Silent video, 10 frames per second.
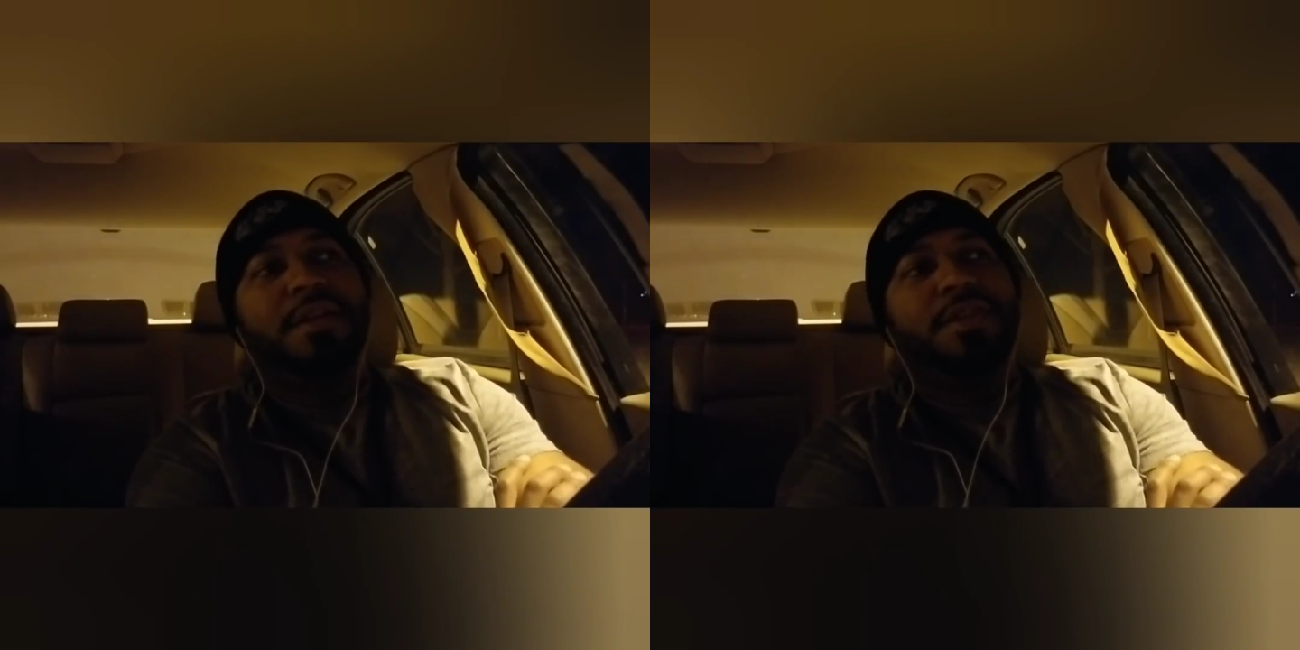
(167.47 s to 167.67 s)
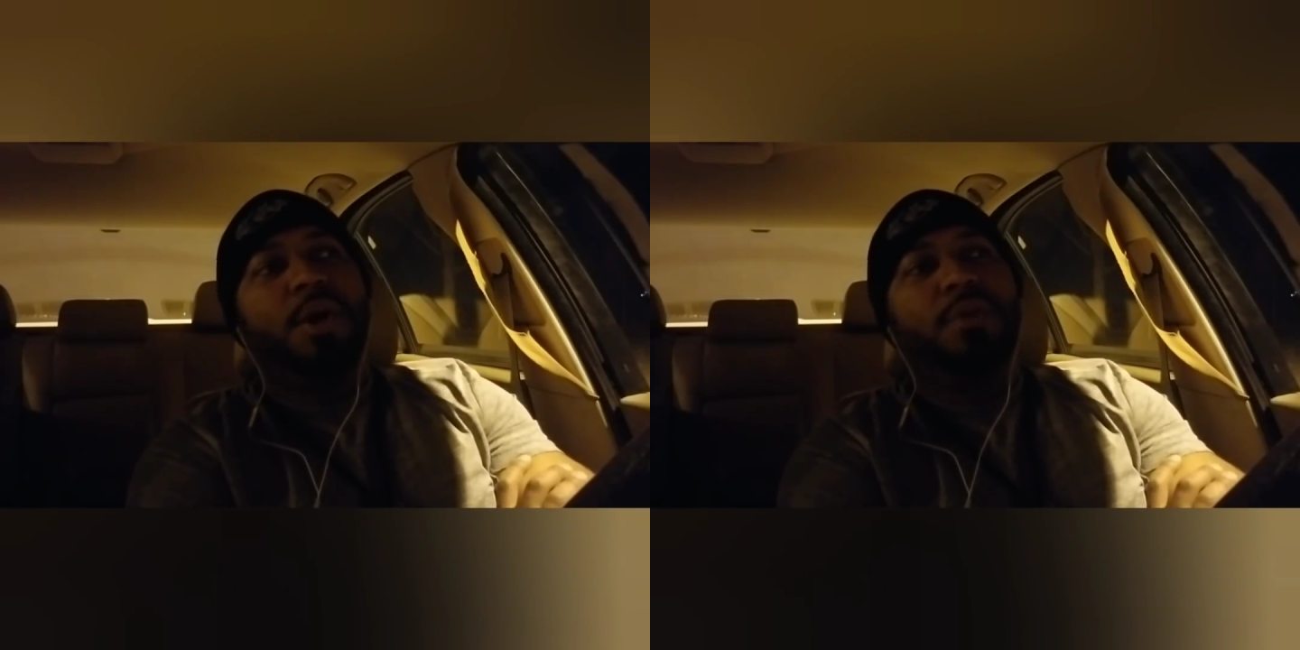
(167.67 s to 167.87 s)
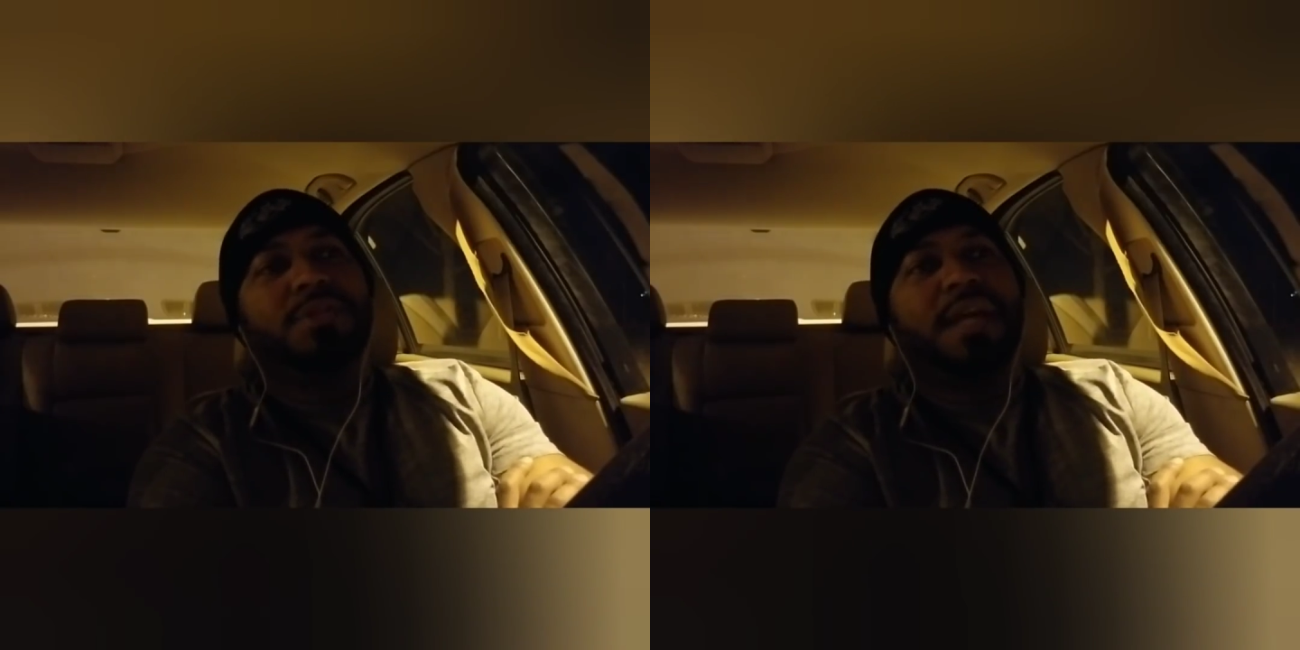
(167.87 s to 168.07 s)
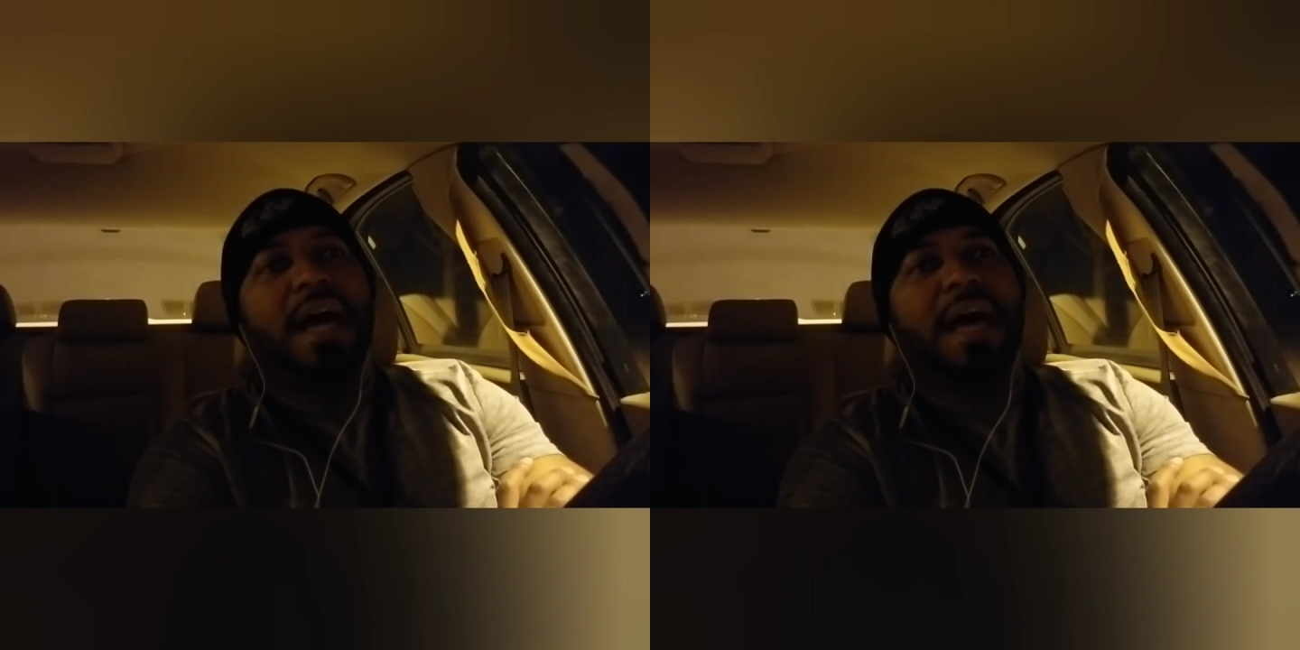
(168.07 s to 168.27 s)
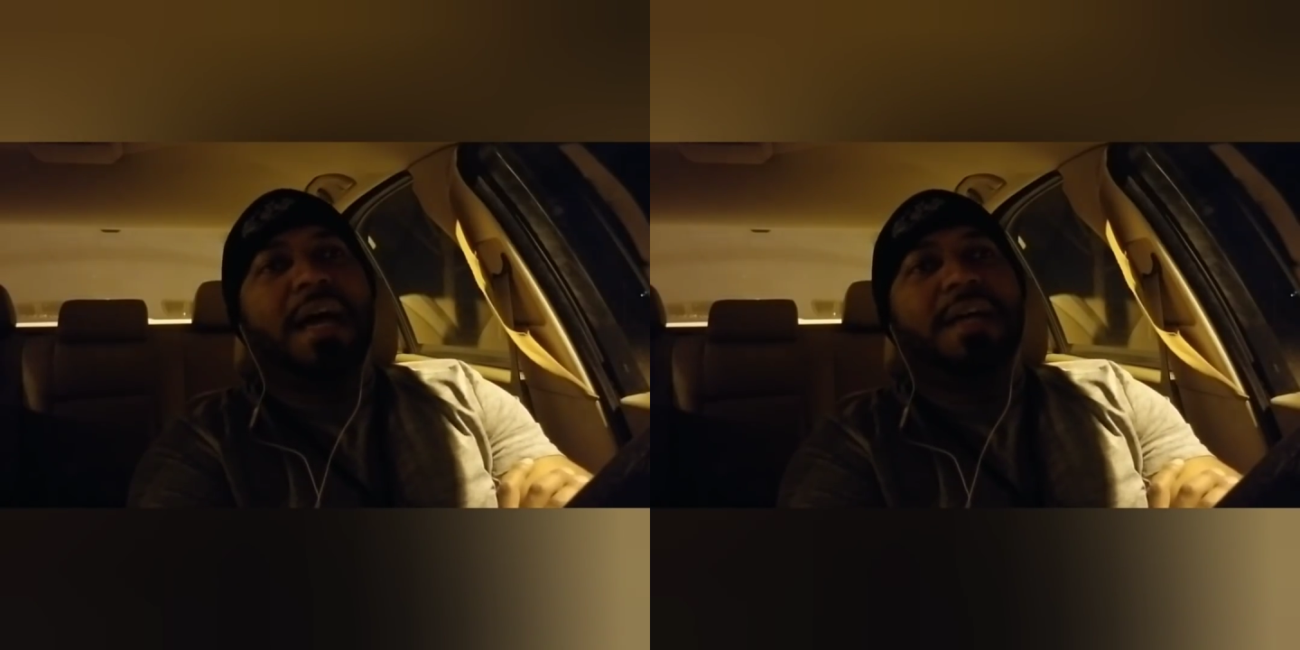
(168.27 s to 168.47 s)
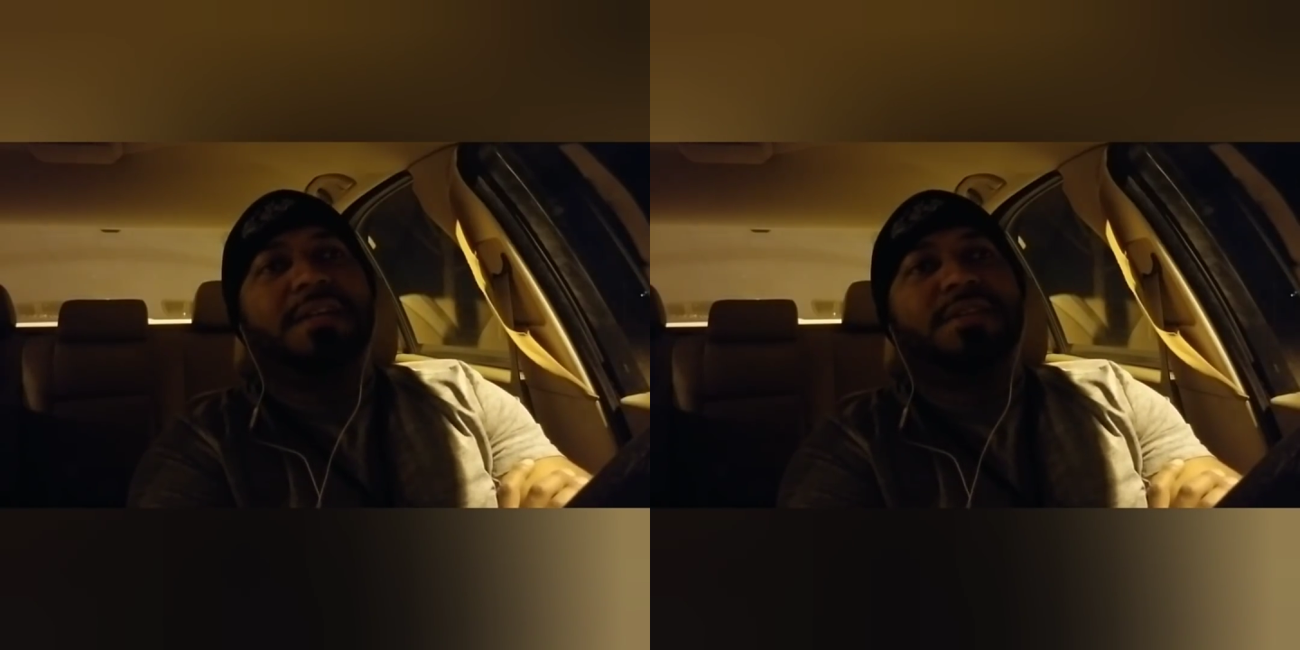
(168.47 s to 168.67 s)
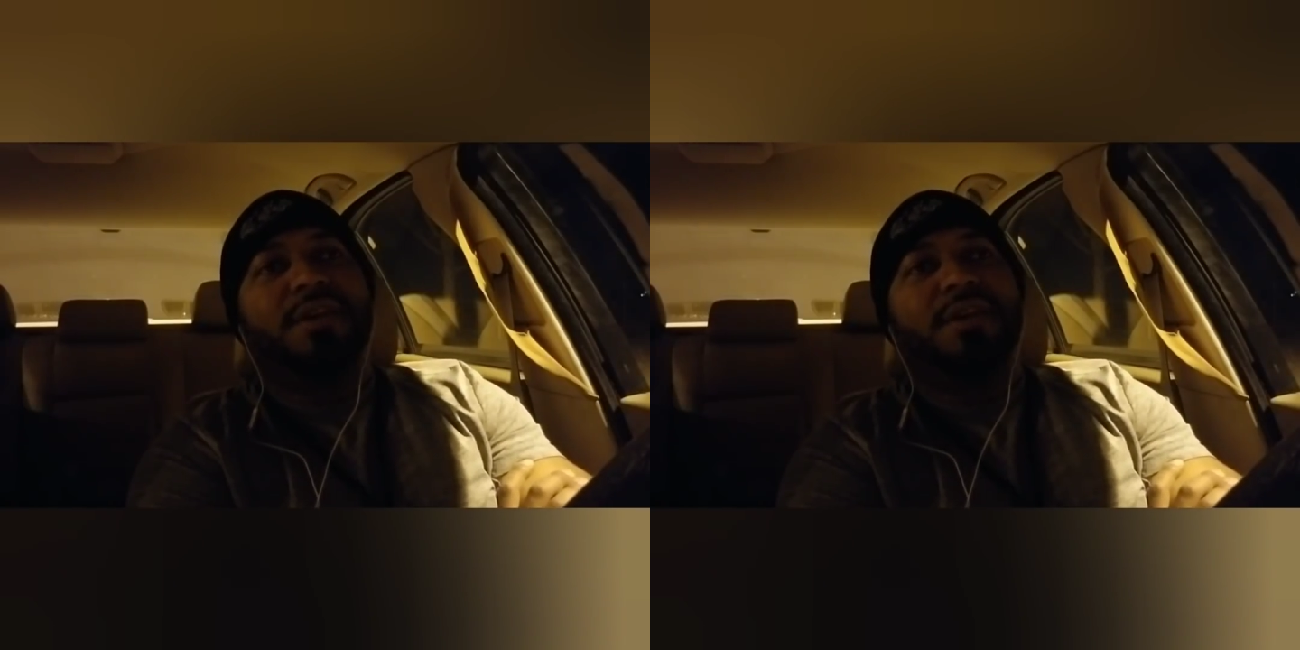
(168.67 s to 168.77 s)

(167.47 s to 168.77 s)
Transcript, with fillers: Those guys